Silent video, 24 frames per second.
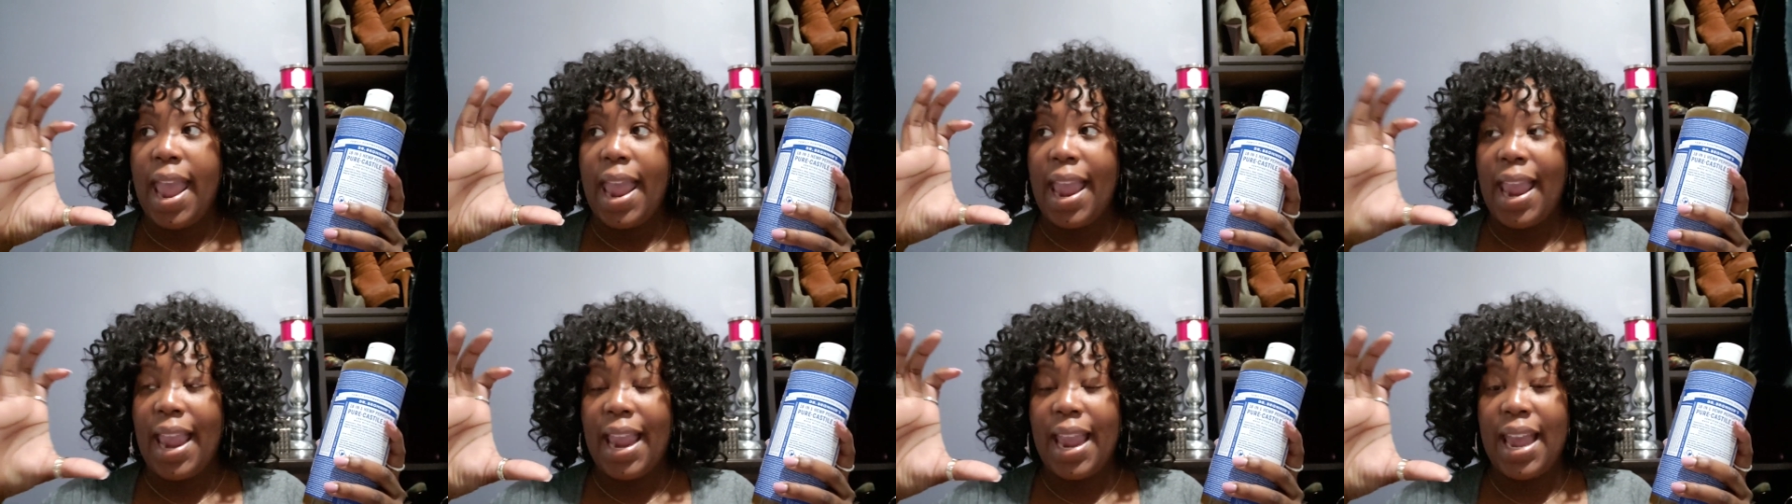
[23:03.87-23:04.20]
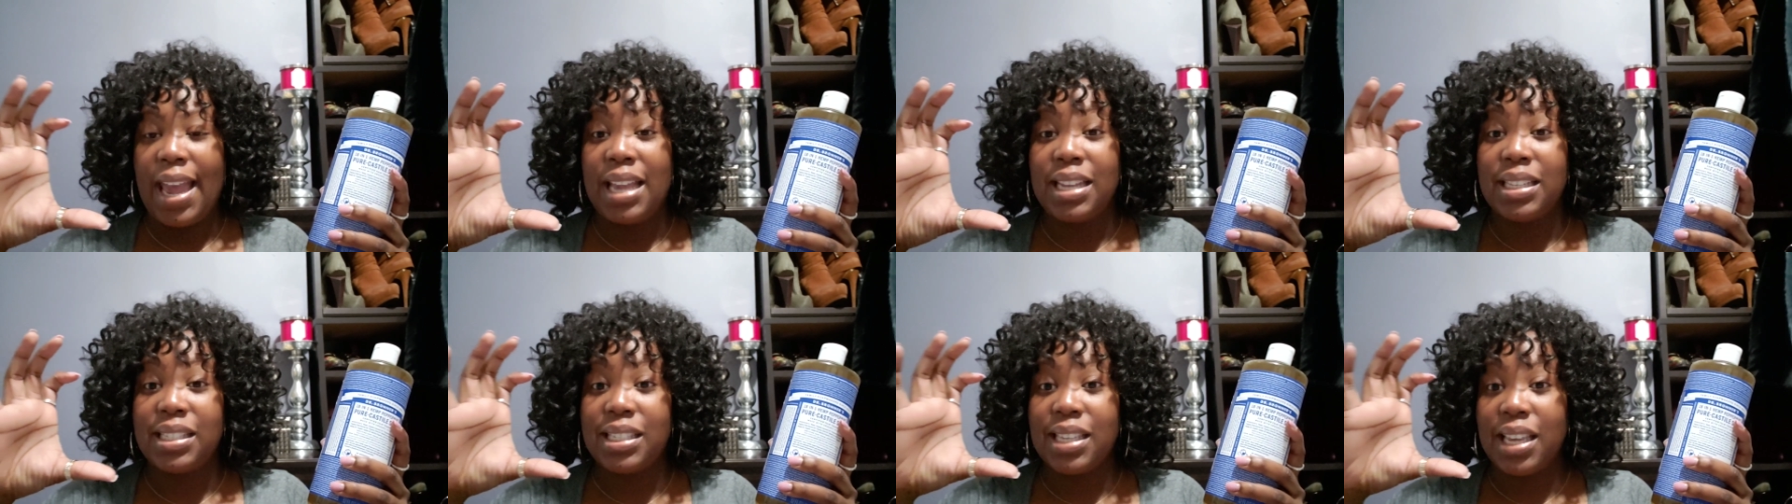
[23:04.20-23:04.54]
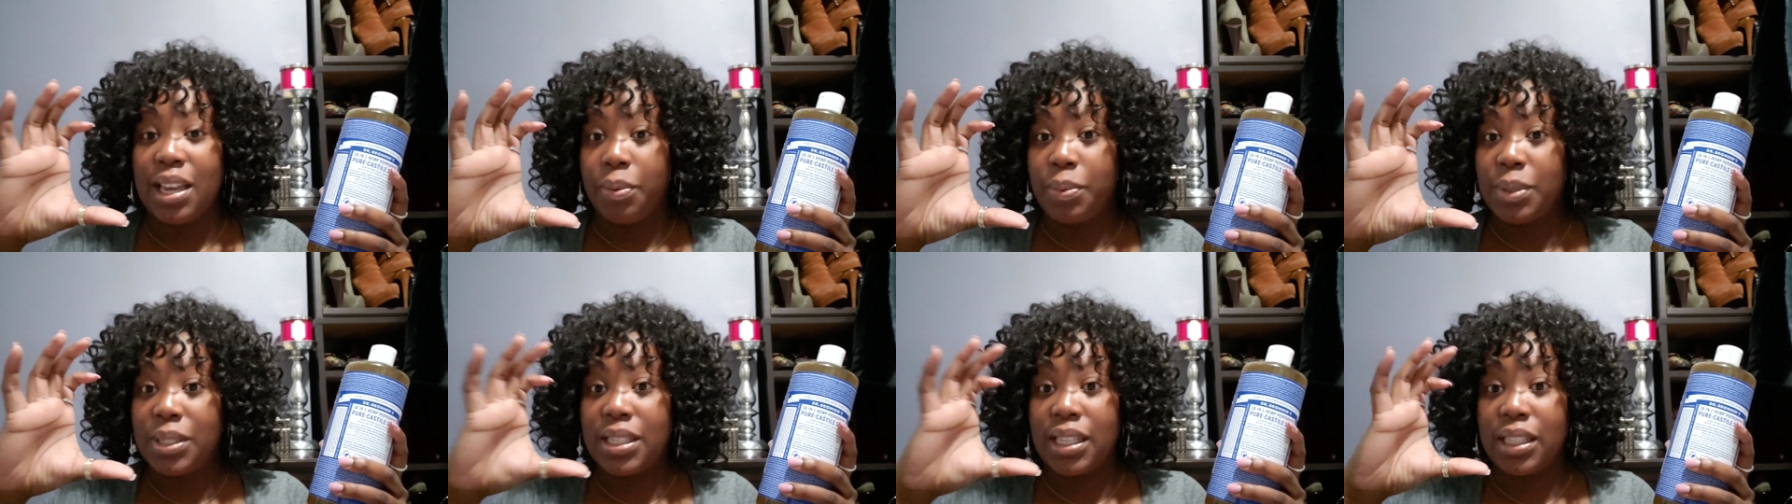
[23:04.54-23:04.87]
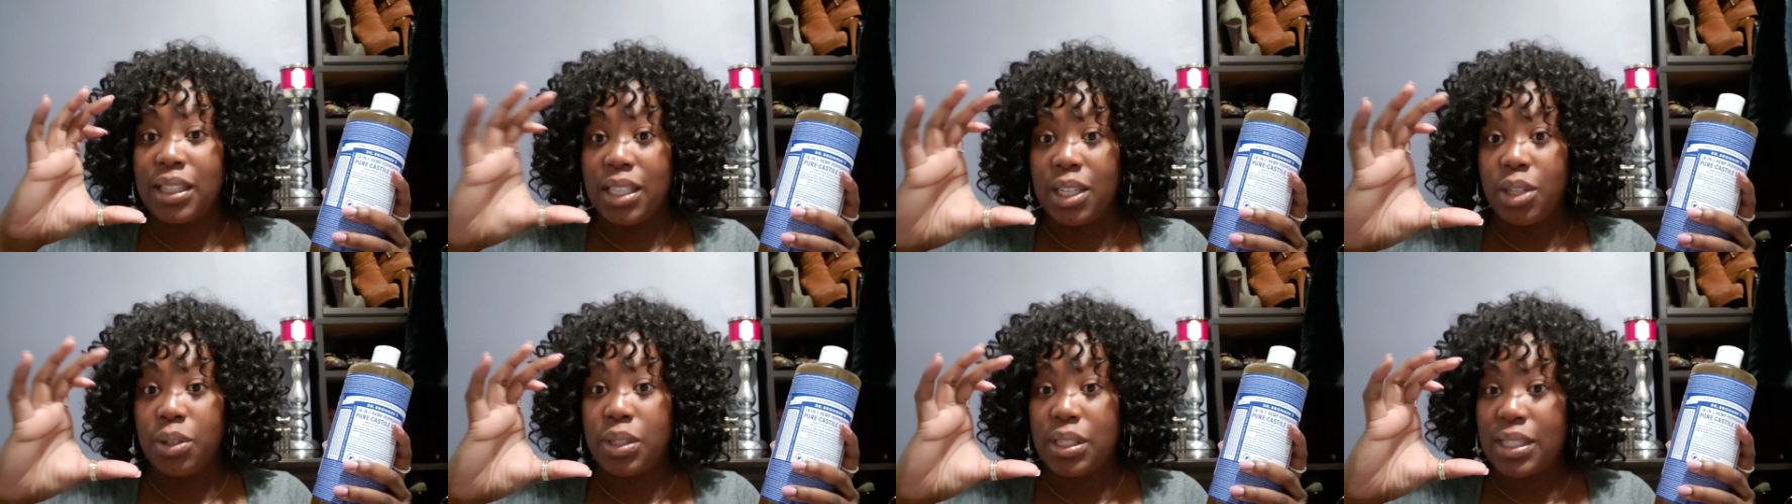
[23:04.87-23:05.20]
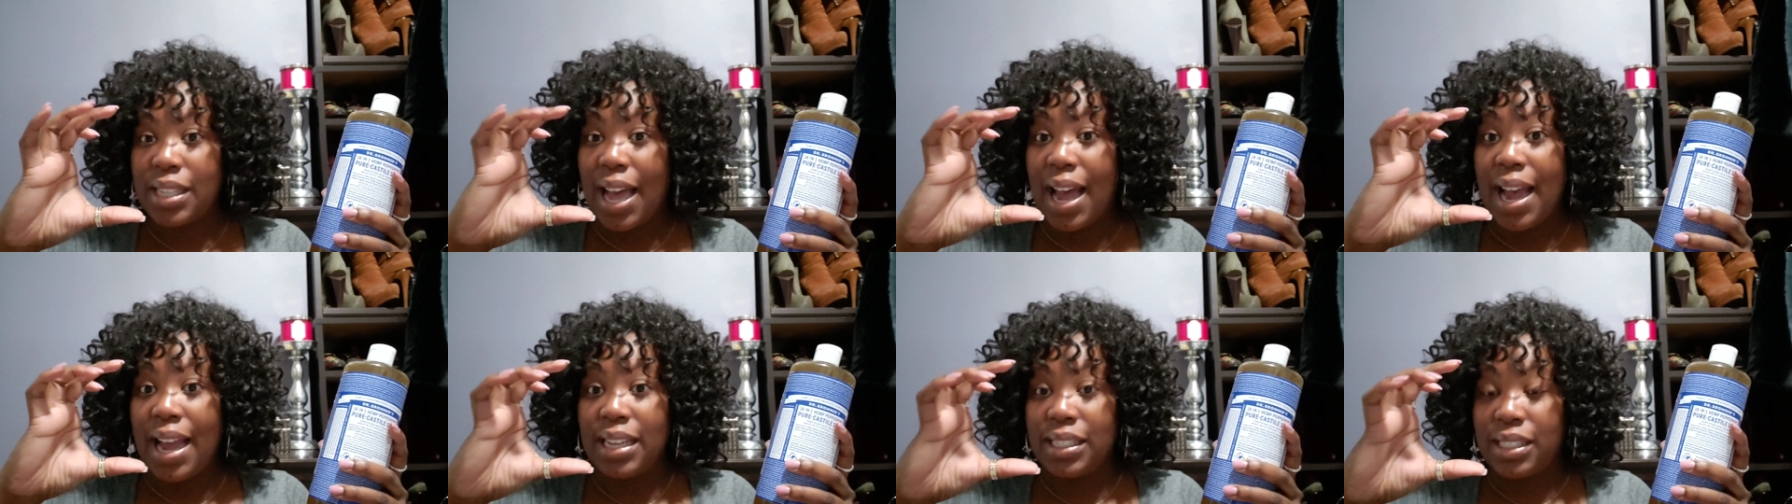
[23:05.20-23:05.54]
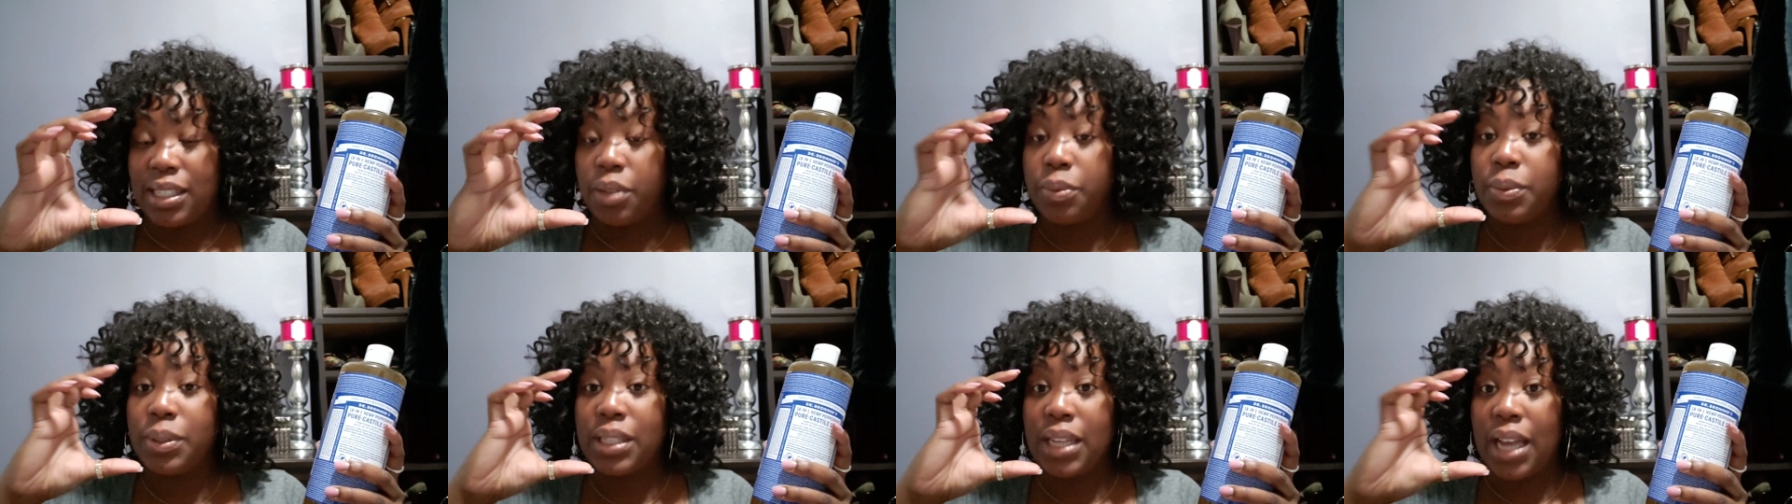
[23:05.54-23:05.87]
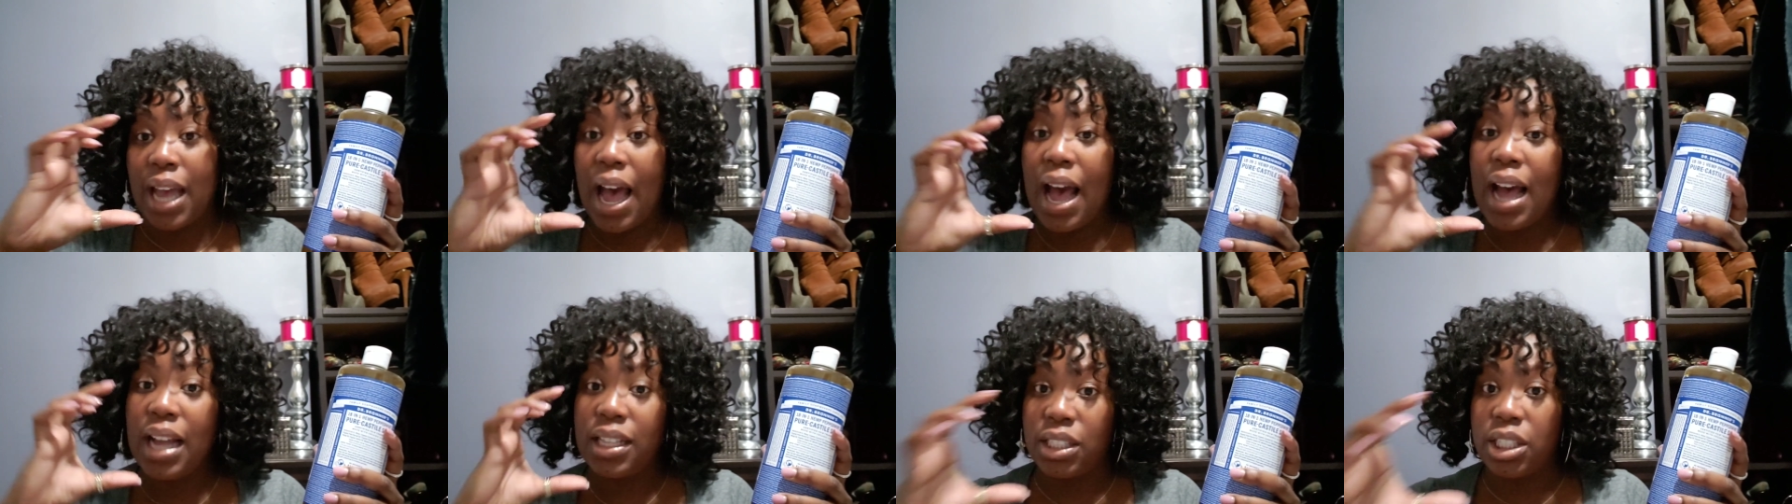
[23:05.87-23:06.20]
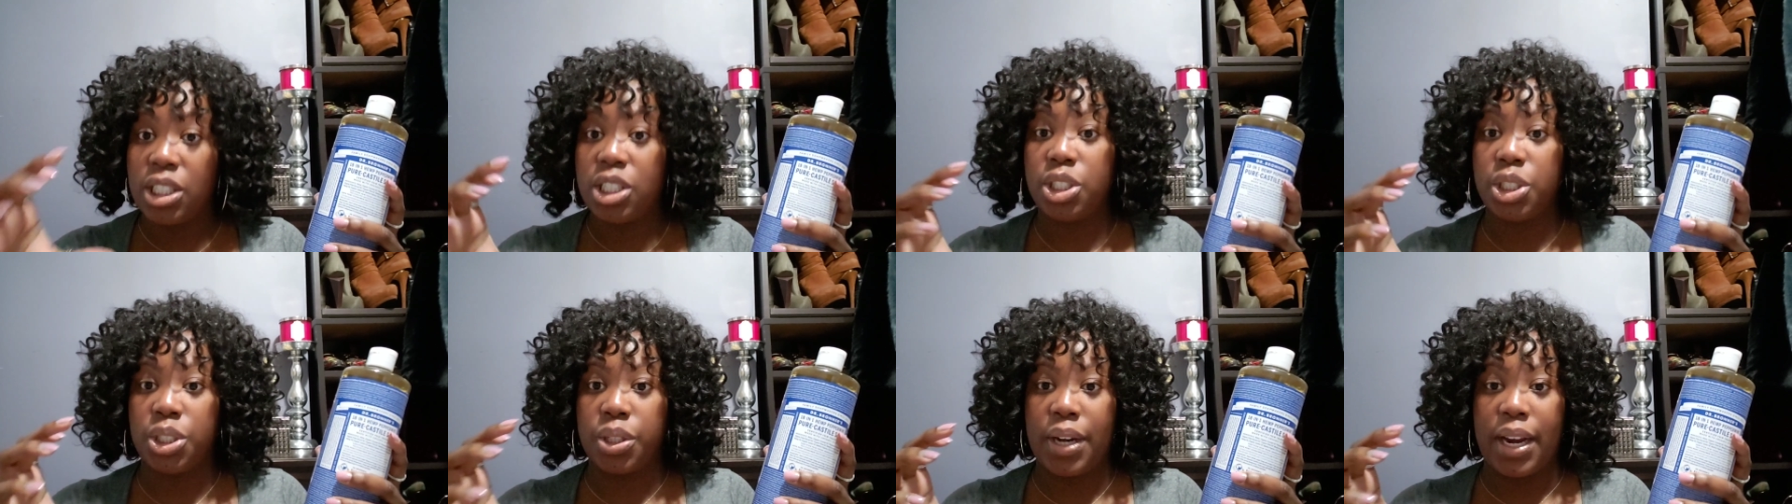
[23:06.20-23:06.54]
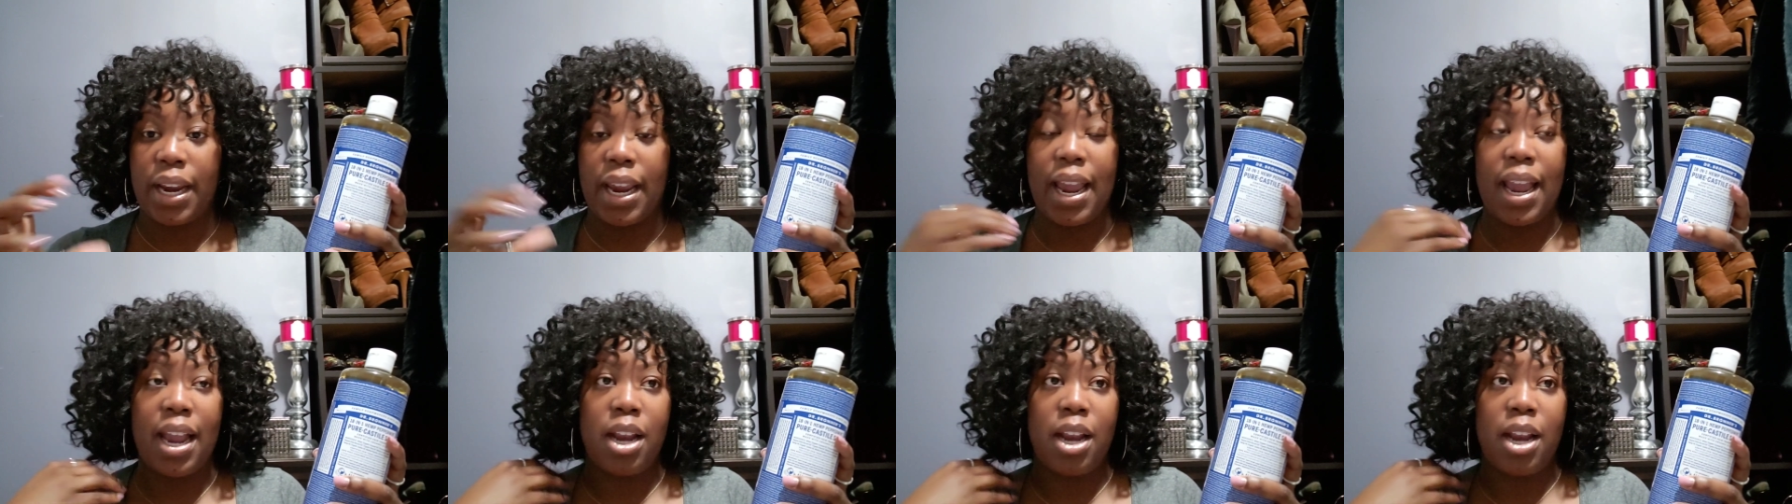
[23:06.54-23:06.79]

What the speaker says: and it was the little size, and it was the concentrate,